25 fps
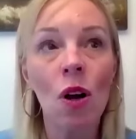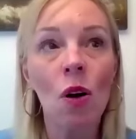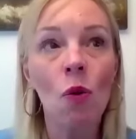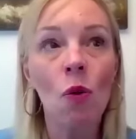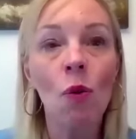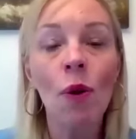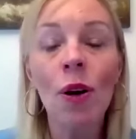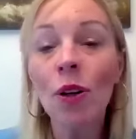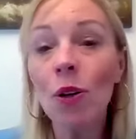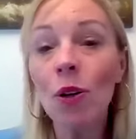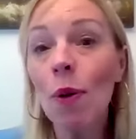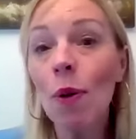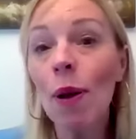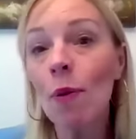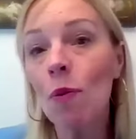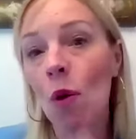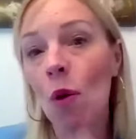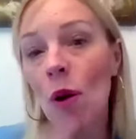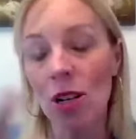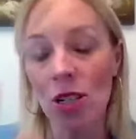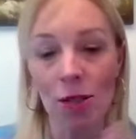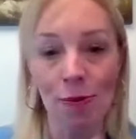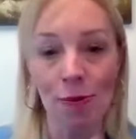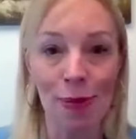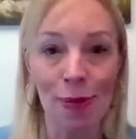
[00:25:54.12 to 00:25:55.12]
Where do I
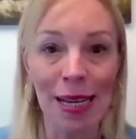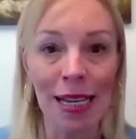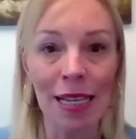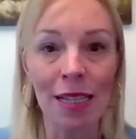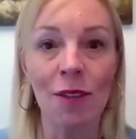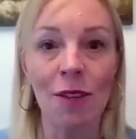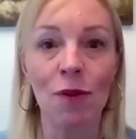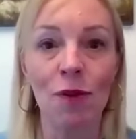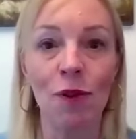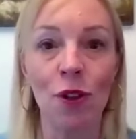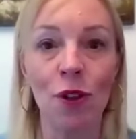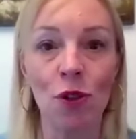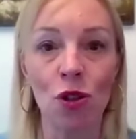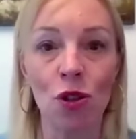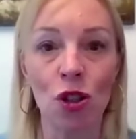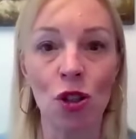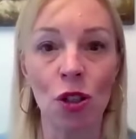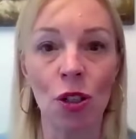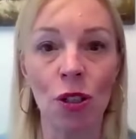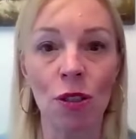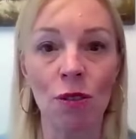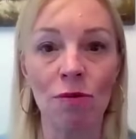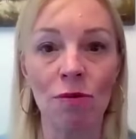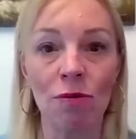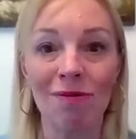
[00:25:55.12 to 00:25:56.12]
want to be in the
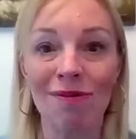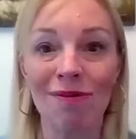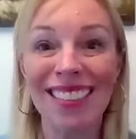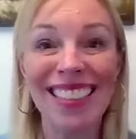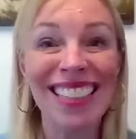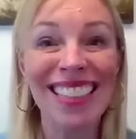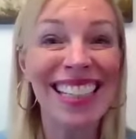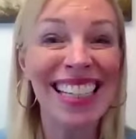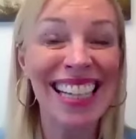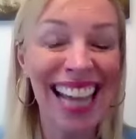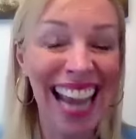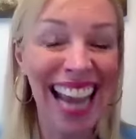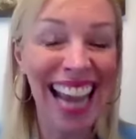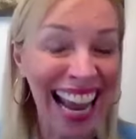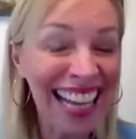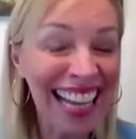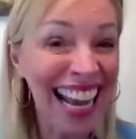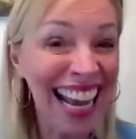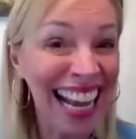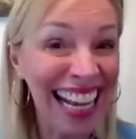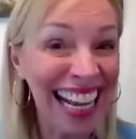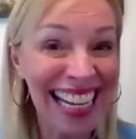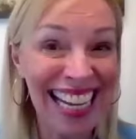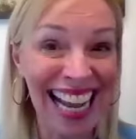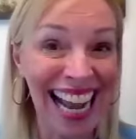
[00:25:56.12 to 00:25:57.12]
future? Can
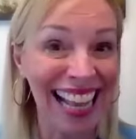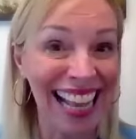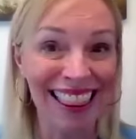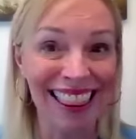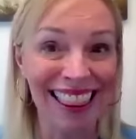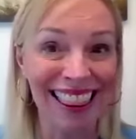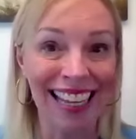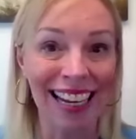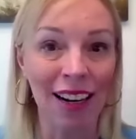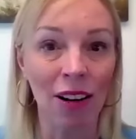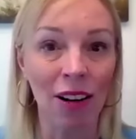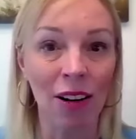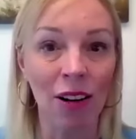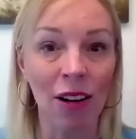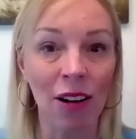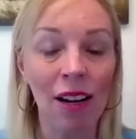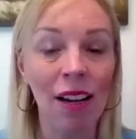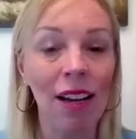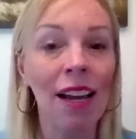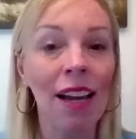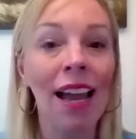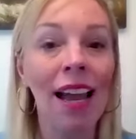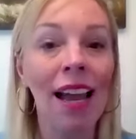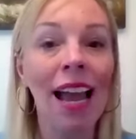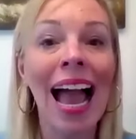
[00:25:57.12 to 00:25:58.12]
I get there?
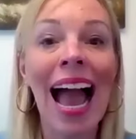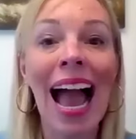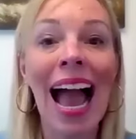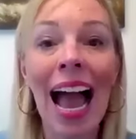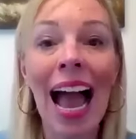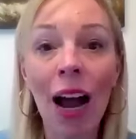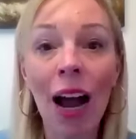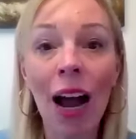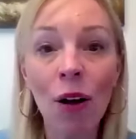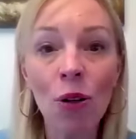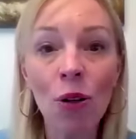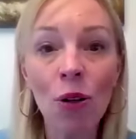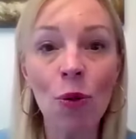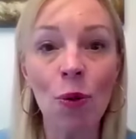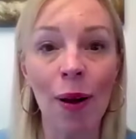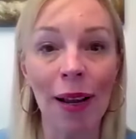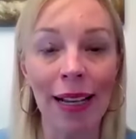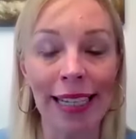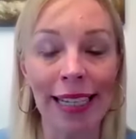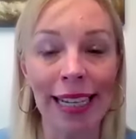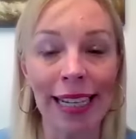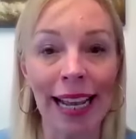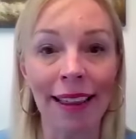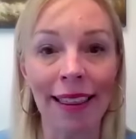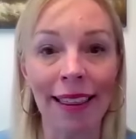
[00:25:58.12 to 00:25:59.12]
How do I
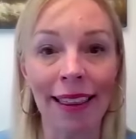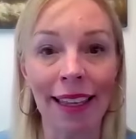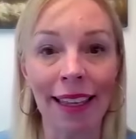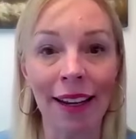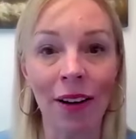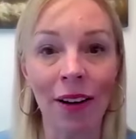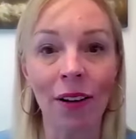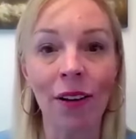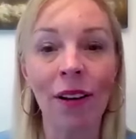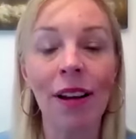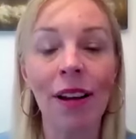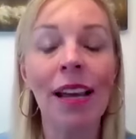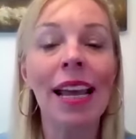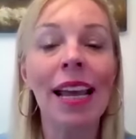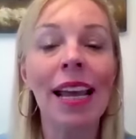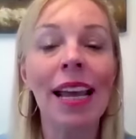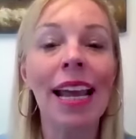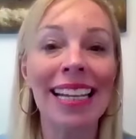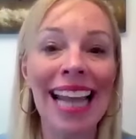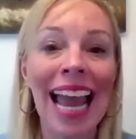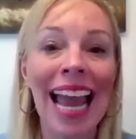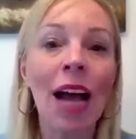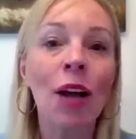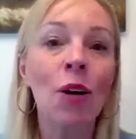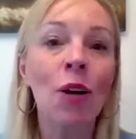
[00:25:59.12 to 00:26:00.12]
get there?
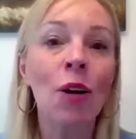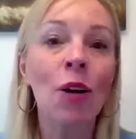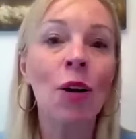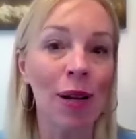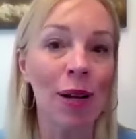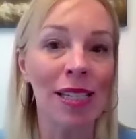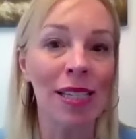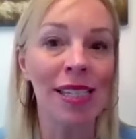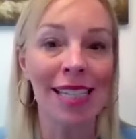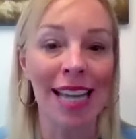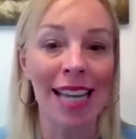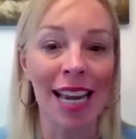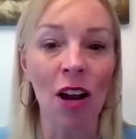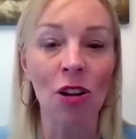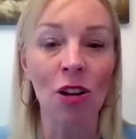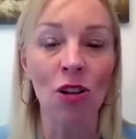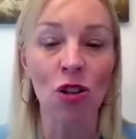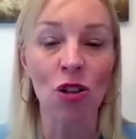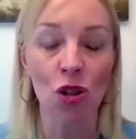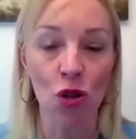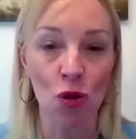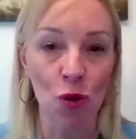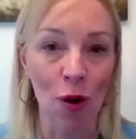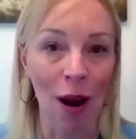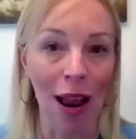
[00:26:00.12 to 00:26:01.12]
And how do I stay on
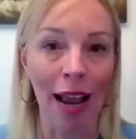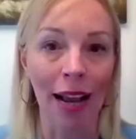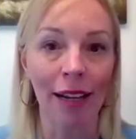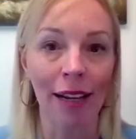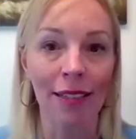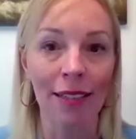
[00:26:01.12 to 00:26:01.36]
track